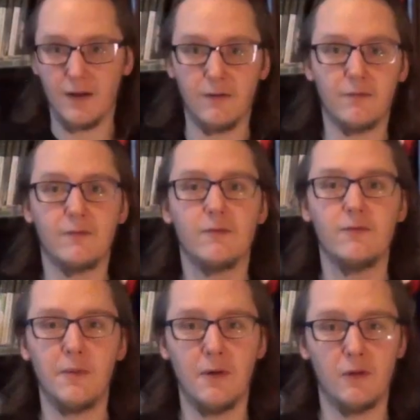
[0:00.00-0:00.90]
On
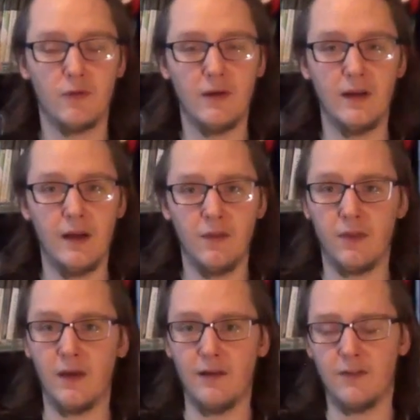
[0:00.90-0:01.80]
February
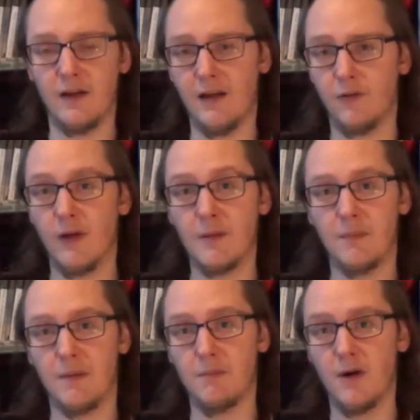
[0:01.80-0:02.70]
twenty-eighth I actually had to help
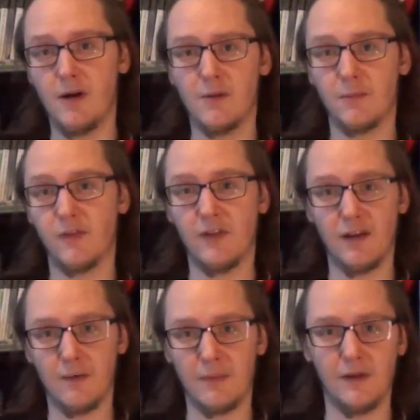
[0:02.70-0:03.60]
my mom
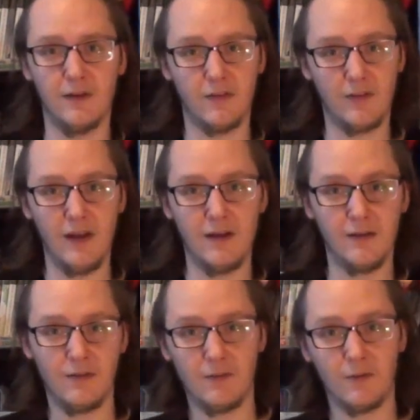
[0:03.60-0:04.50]
set up a
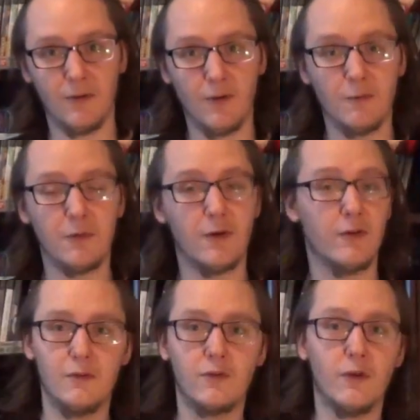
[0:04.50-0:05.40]
stand, you know,
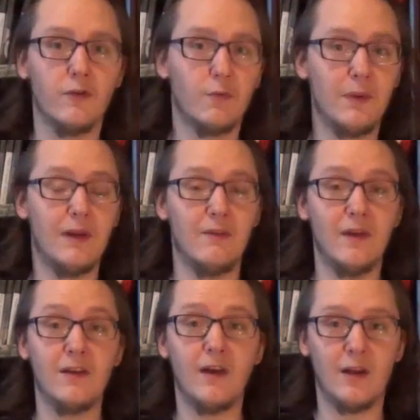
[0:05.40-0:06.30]
because she was going to be a
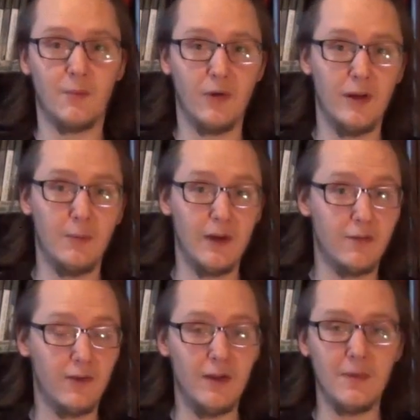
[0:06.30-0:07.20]
vendor at a pretty
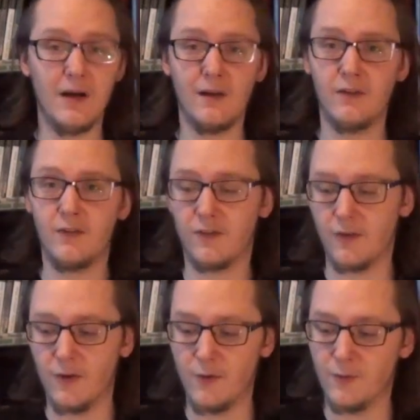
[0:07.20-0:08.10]
big flea market,
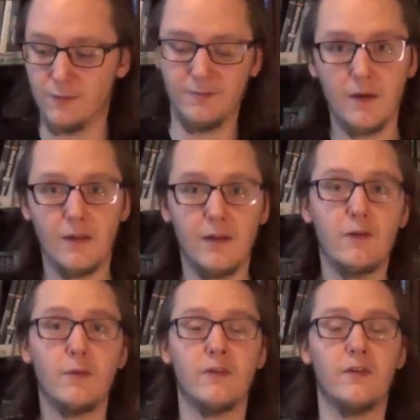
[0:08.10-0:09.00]
so
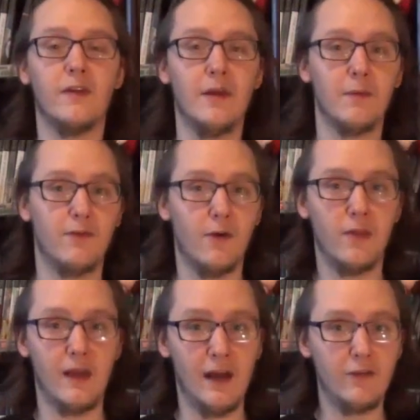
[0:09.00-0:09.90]
this was the day before
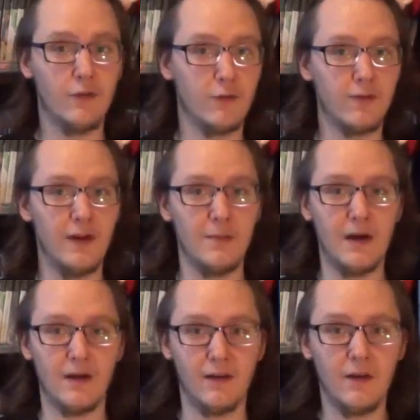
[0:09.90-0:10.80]
the actual flea
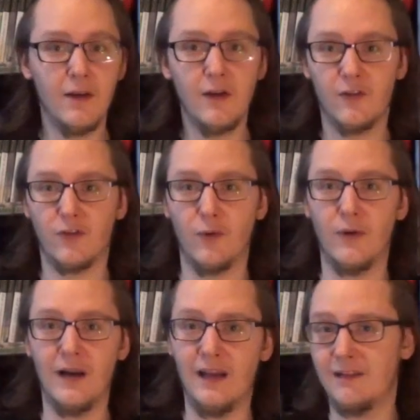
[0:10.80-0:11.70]
market,
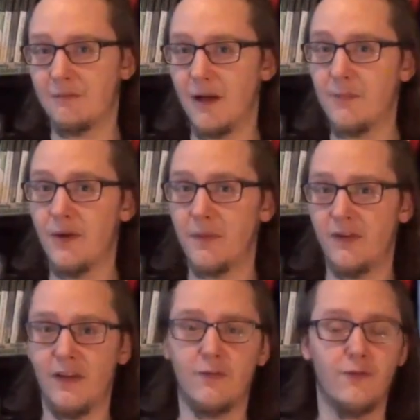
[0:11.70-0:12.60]
so I, I pretty
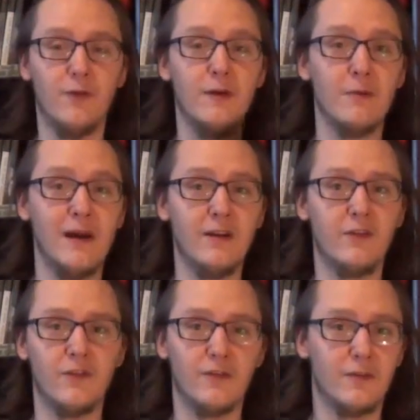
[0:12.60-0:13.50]
much had free
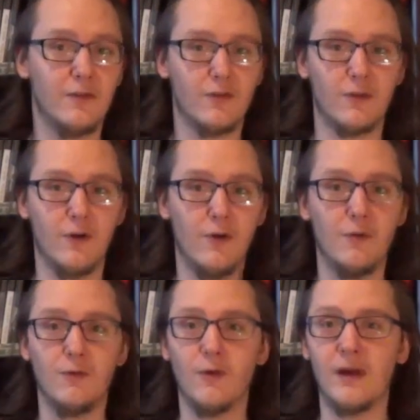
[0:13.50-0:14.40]
range to go
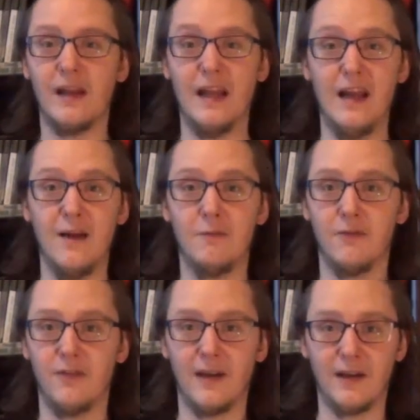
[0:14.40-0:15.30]
look at
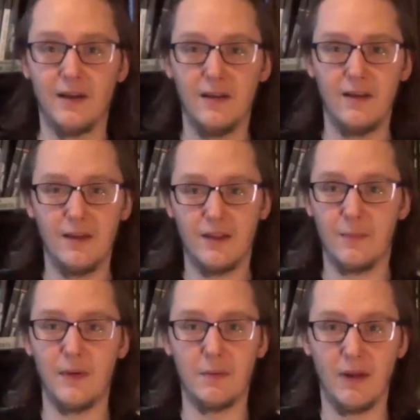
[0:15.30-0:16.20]
everything
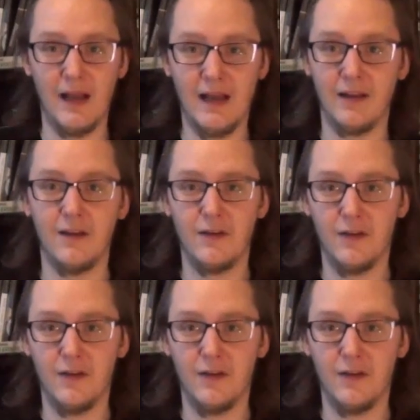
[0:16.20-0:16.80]
that people had.